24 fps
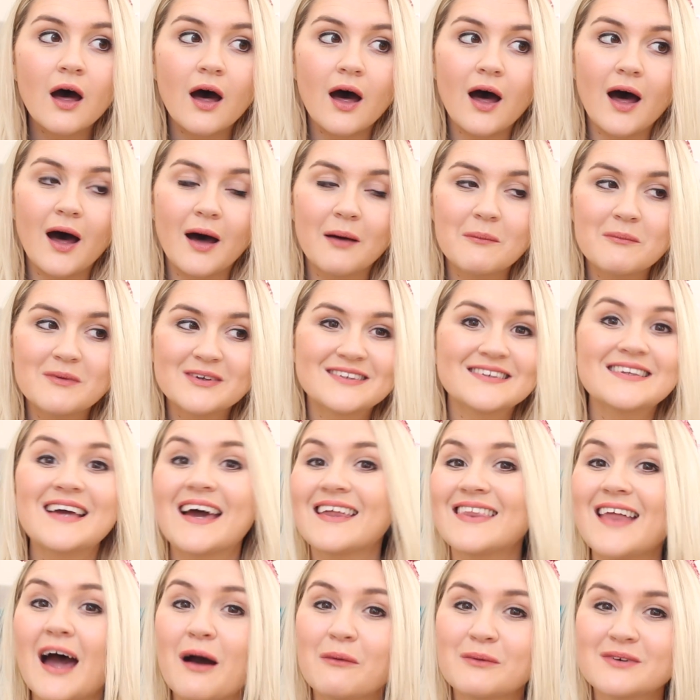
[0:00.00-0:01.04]
So
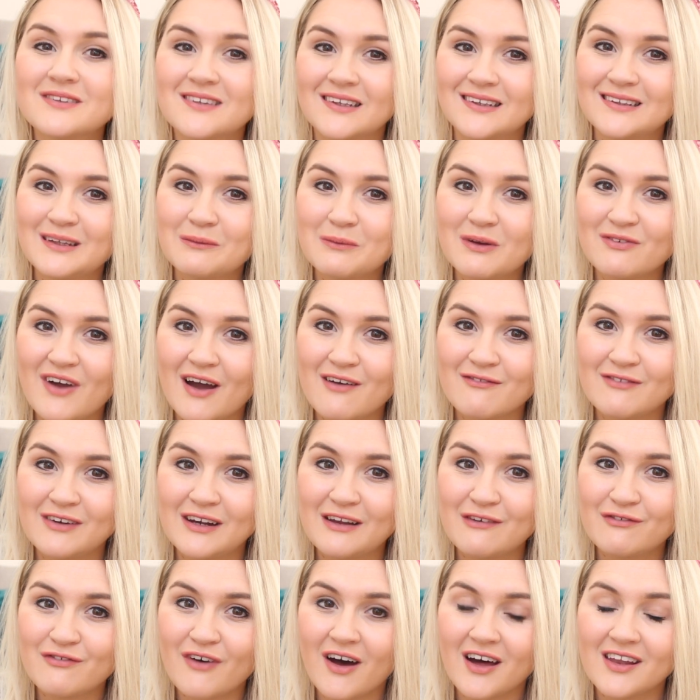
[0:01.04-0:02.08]
yeah, that was something that we found
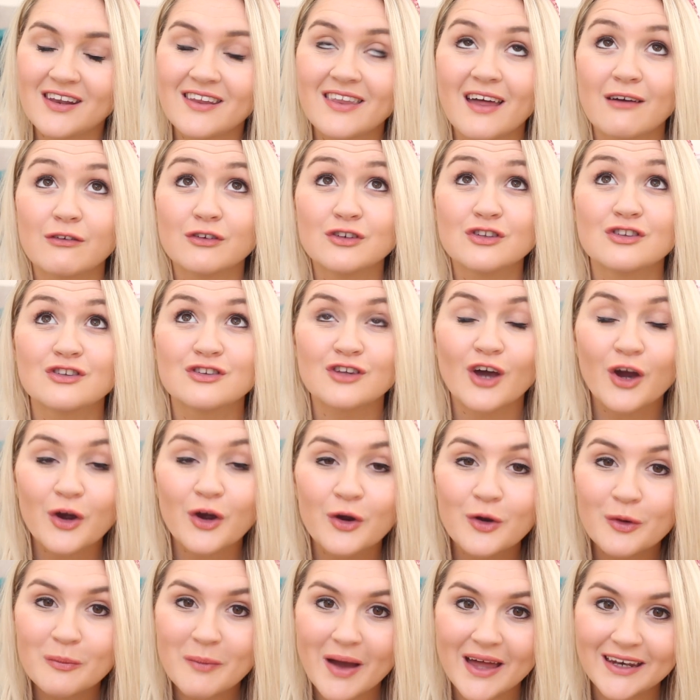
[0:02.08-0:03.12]
really fun. There are
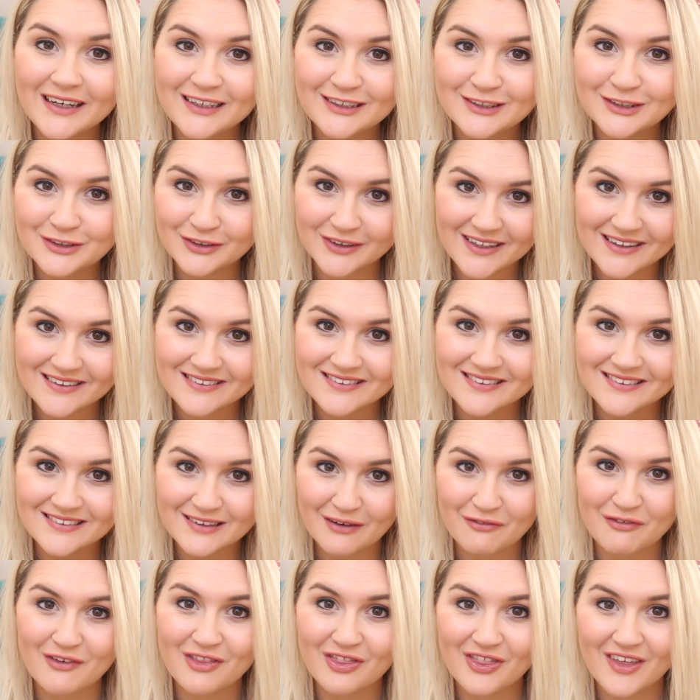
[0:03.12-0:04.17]
so many treats and
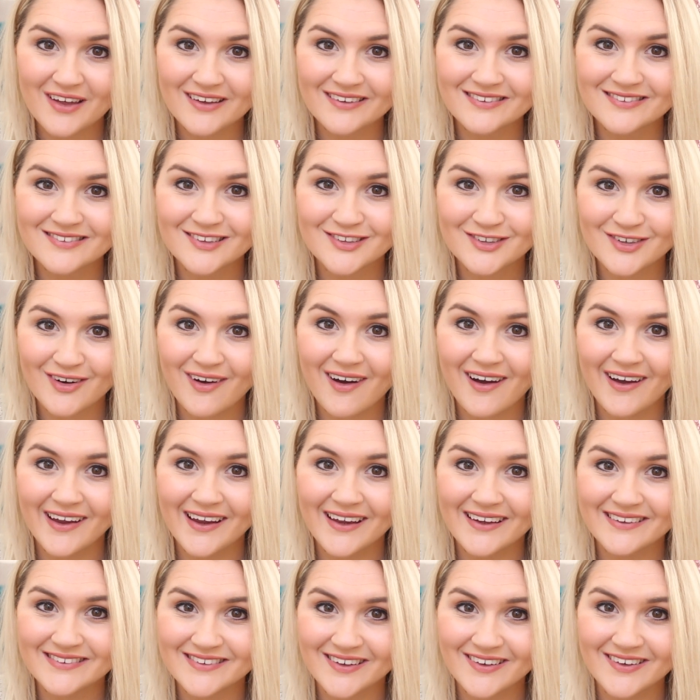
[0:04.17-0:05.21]
different things to try
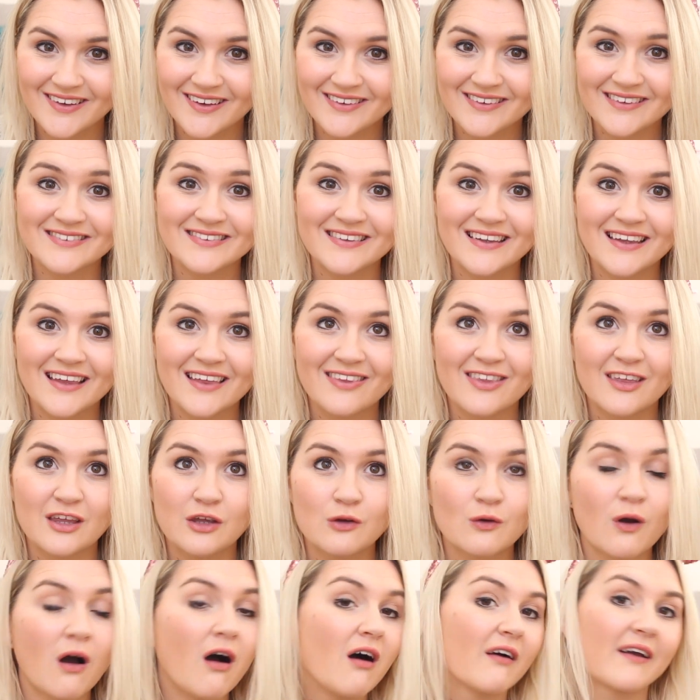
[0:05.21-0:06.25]
at Tokyo Disney that
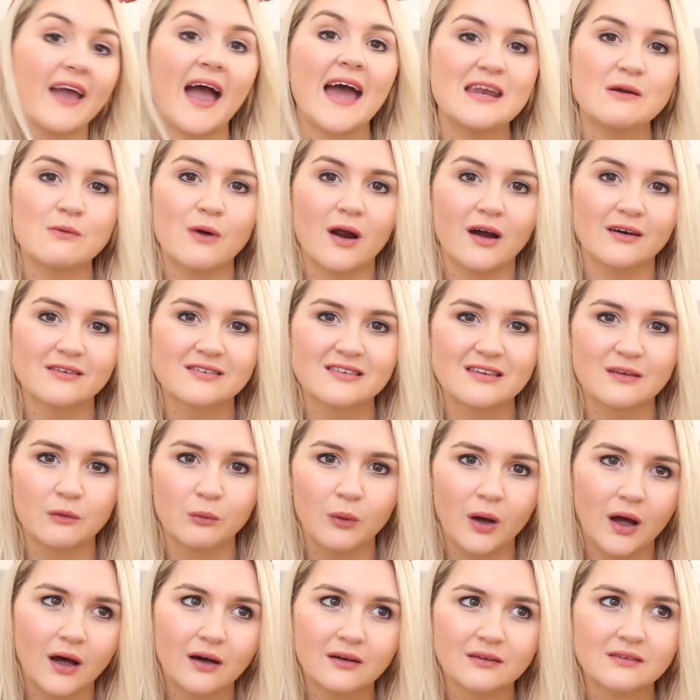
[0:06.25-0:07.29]
you can't get anywhere else in the
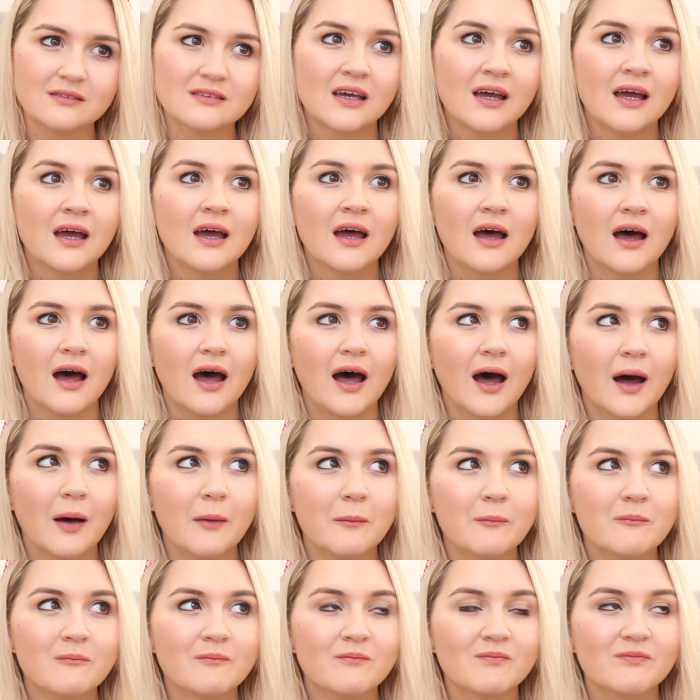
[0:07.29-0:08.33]
world.
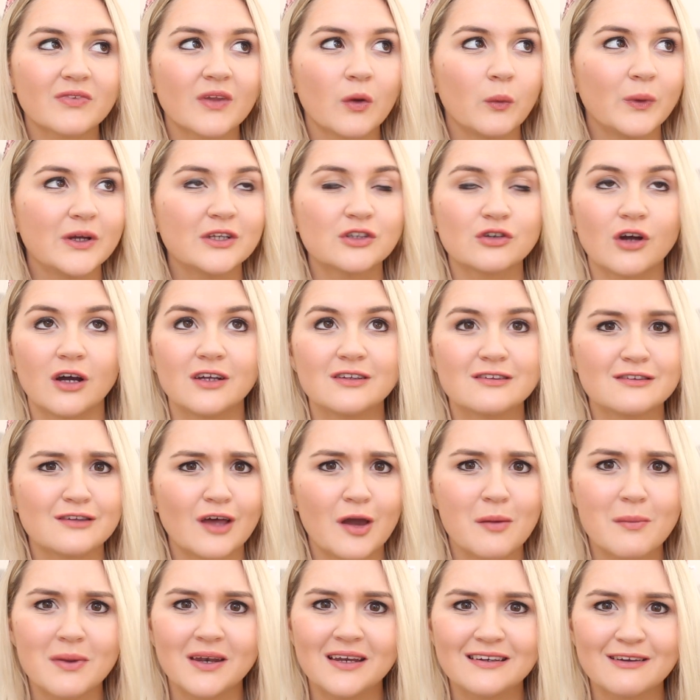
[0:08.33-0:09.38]
We tried
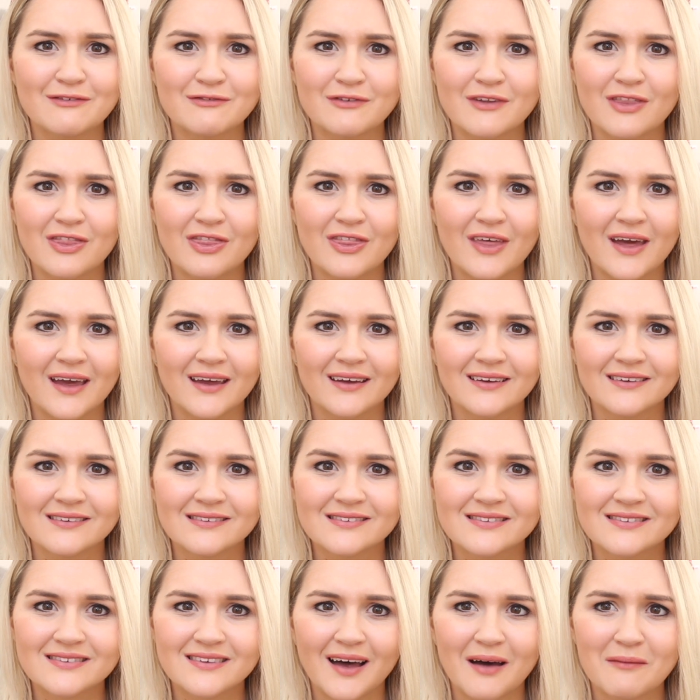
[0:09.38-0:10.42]
so many different
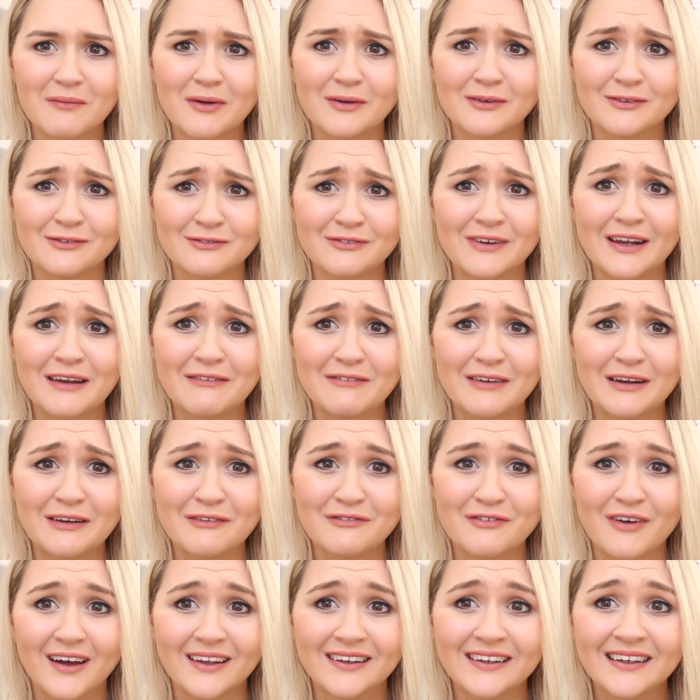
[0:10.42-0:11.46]
things. It was really, really
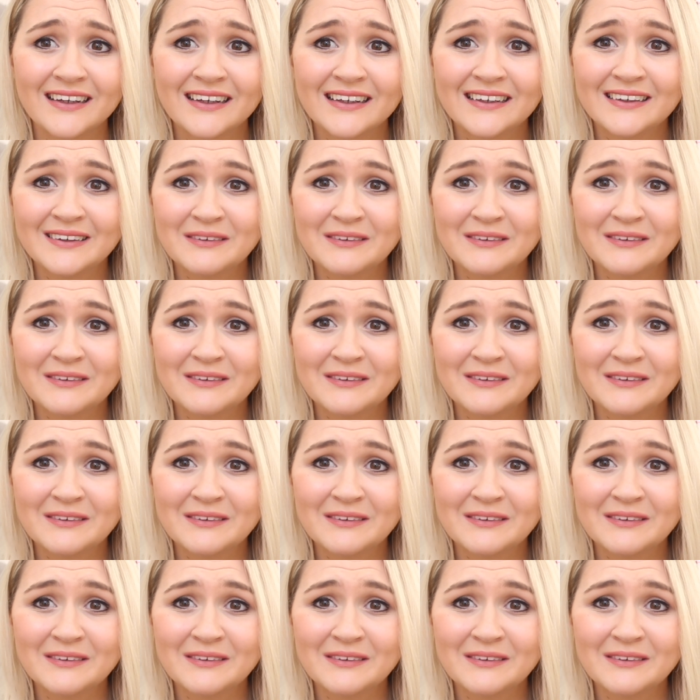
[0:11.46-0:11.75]
fun.